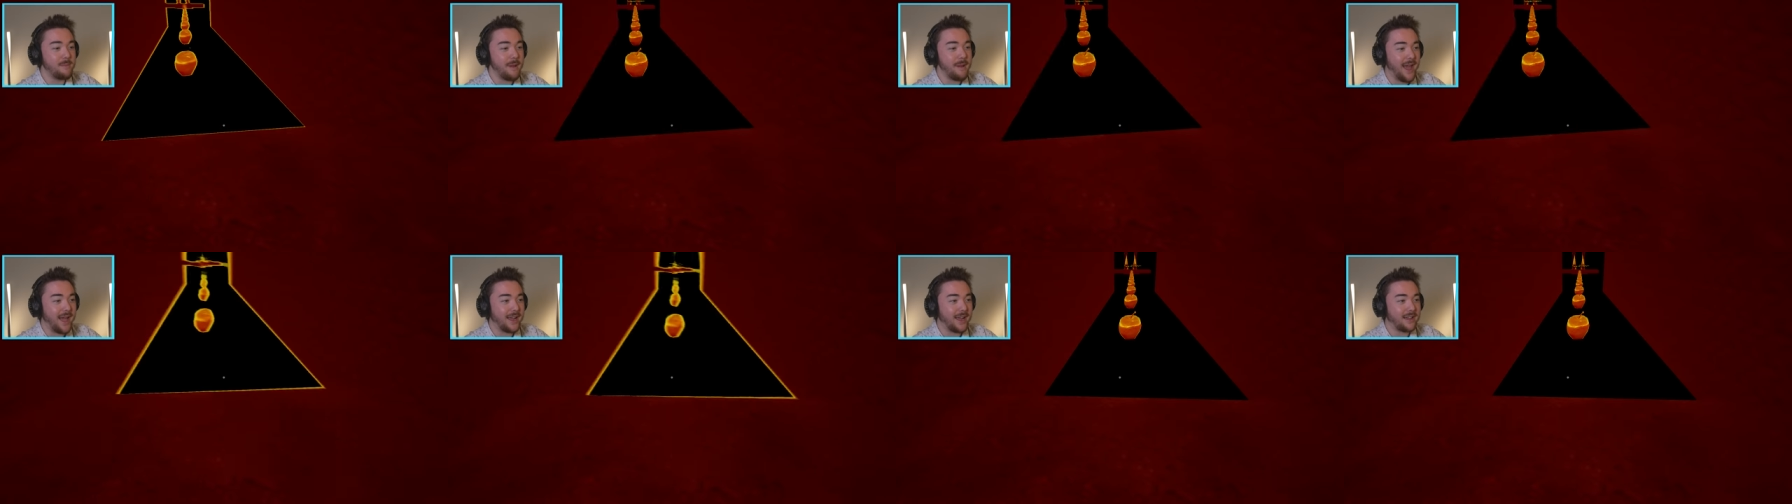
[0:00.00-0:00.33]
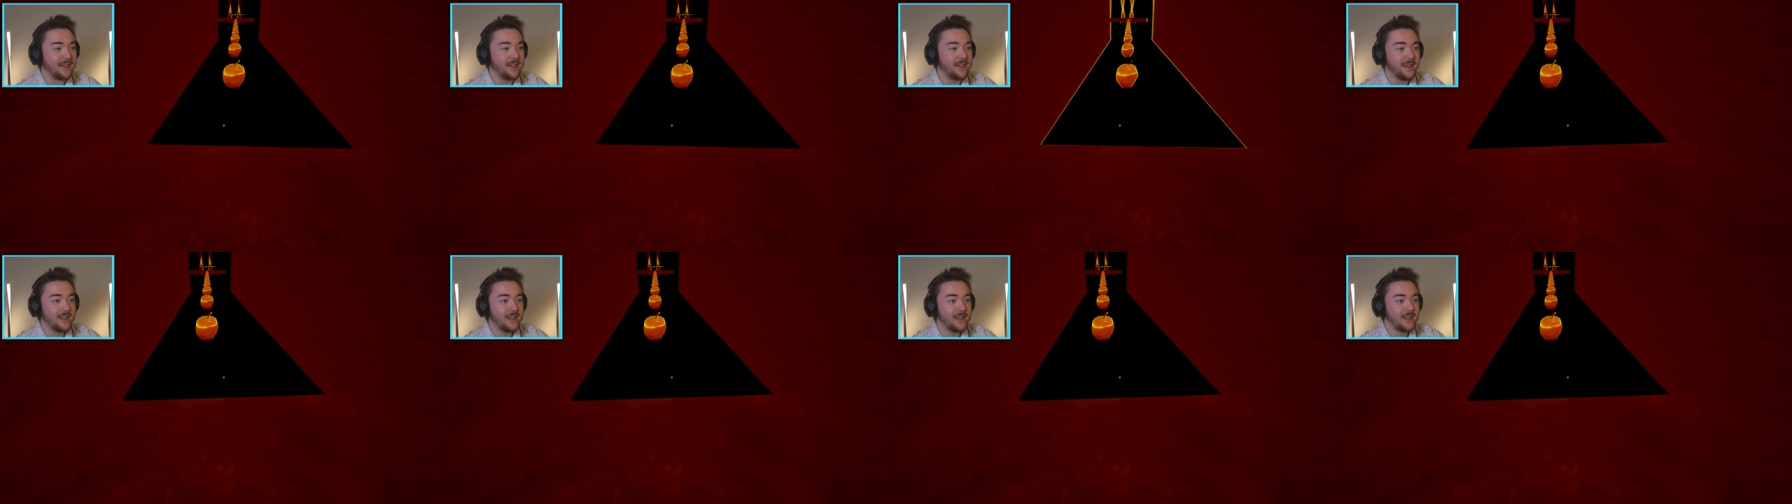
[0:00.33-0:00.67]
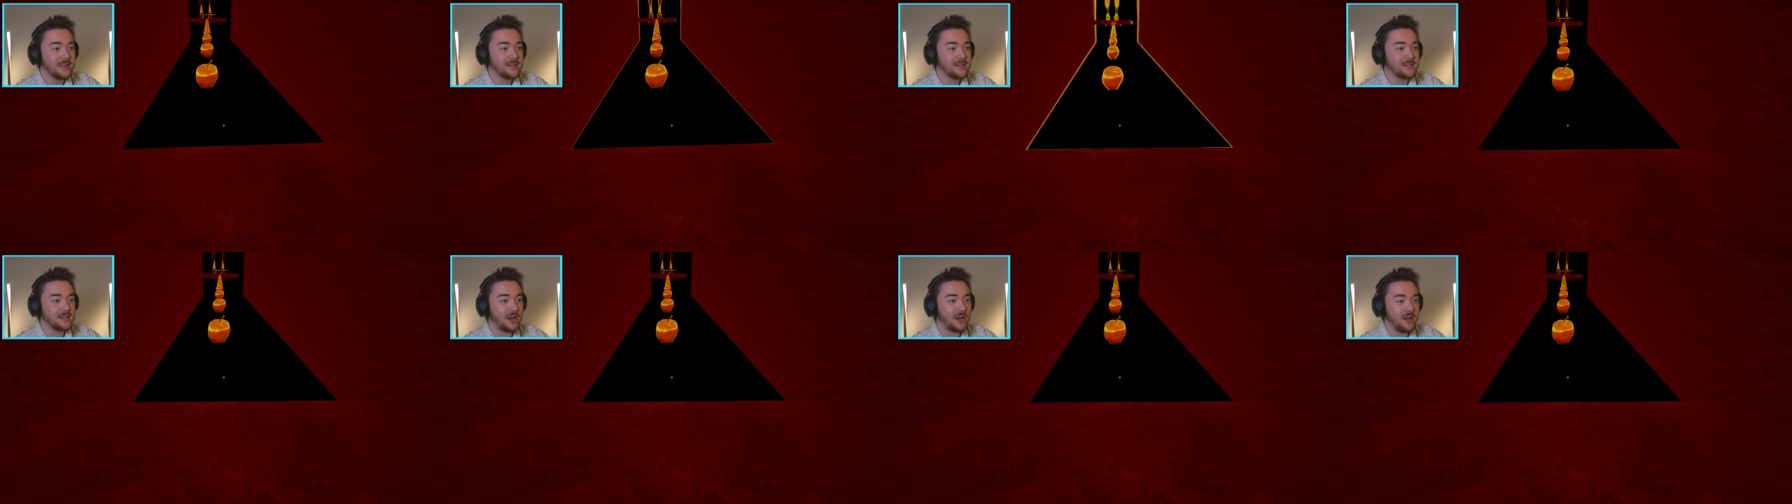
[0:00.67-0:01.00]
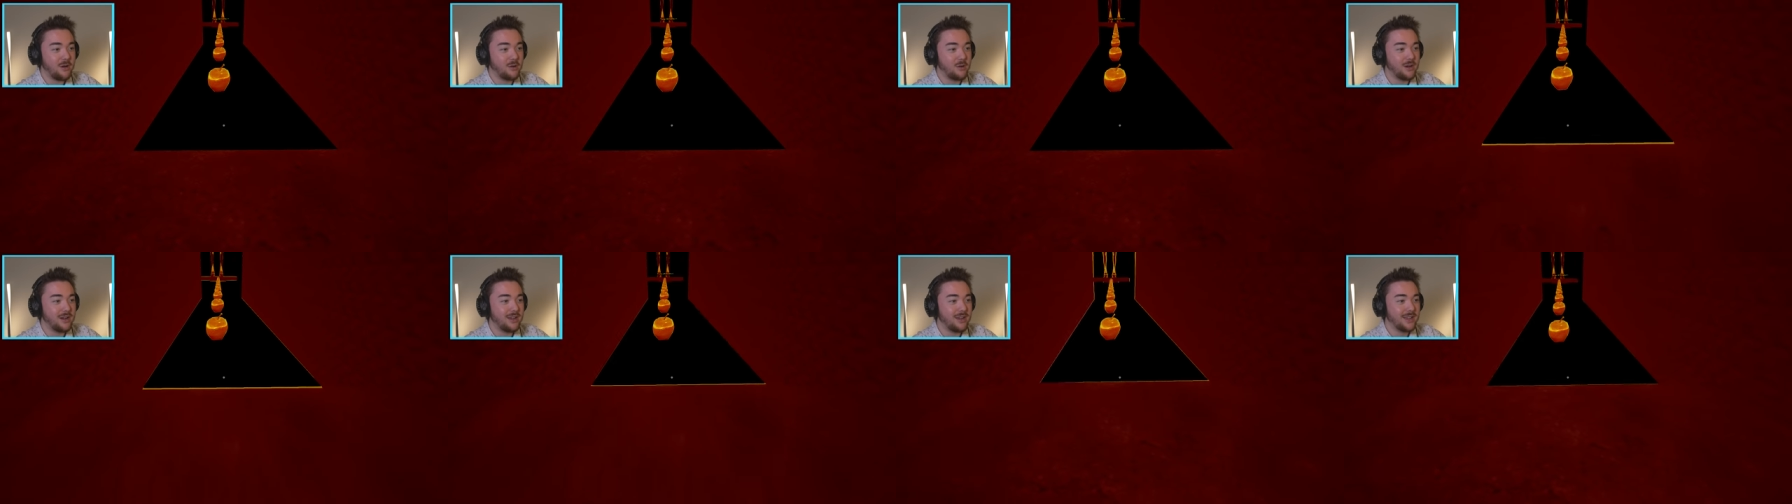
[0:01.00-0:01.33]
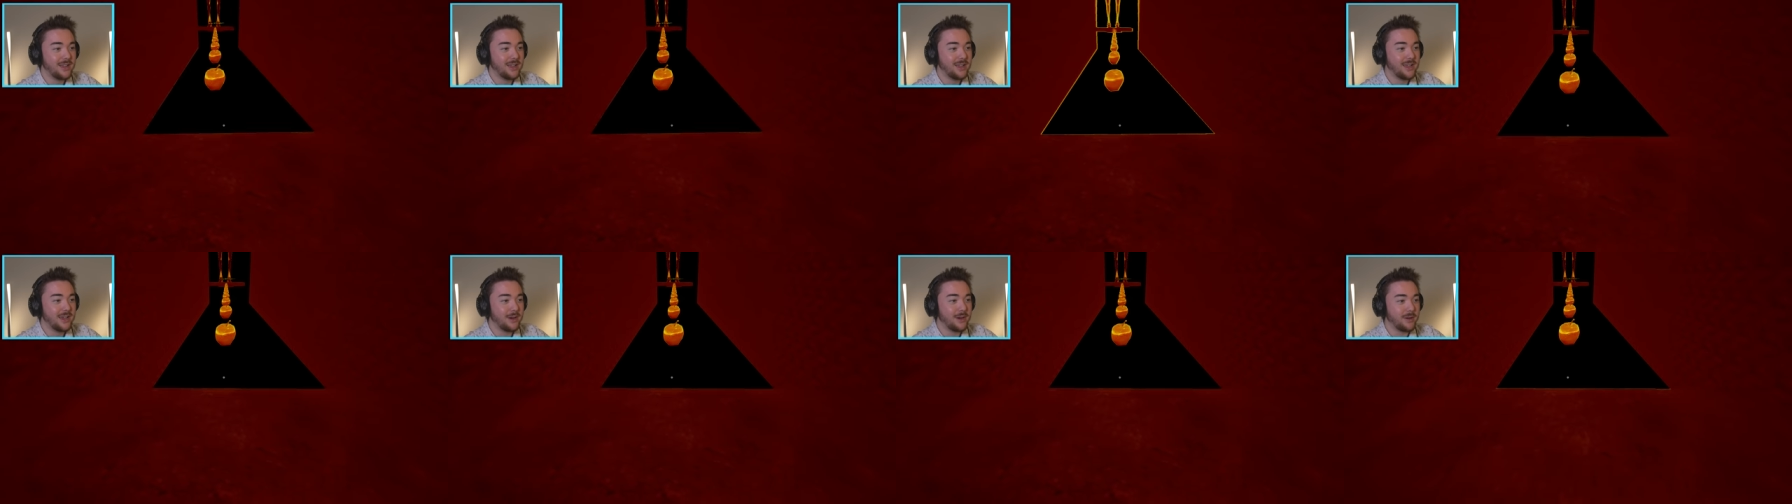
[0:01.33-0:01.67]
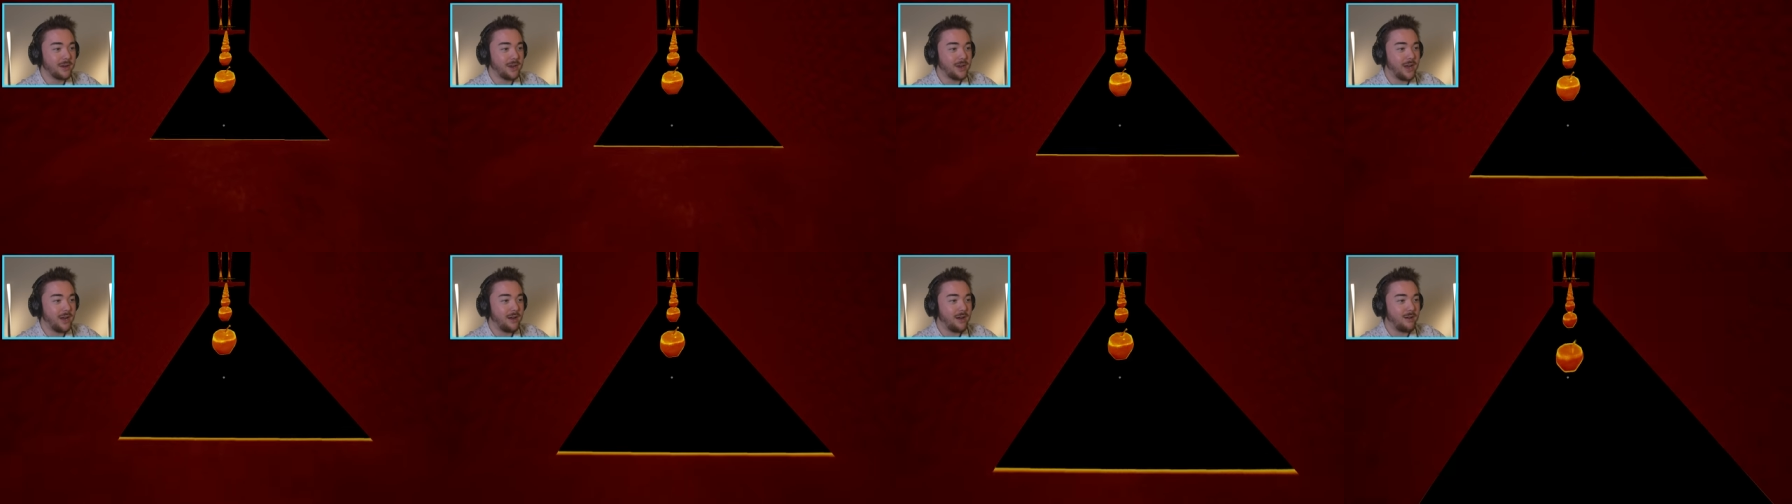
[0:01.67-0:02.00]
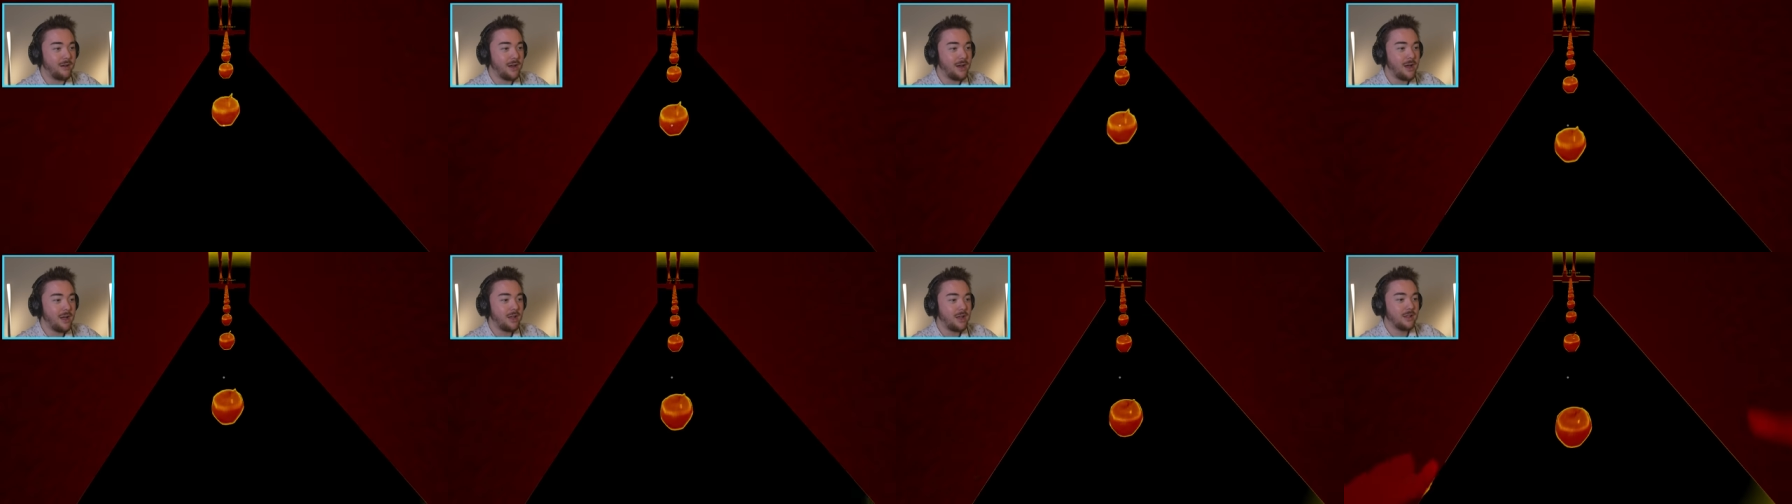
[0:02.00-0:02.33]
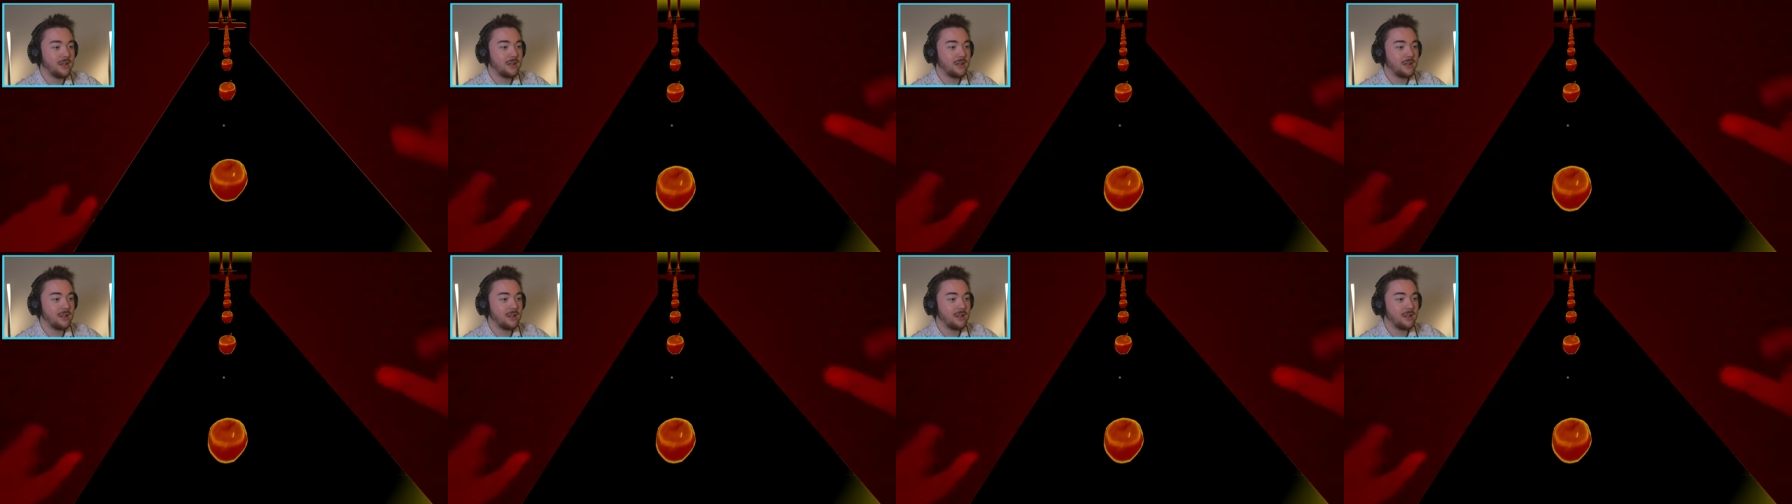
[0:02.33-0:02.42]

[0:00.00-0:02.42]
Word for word: back. So here we go.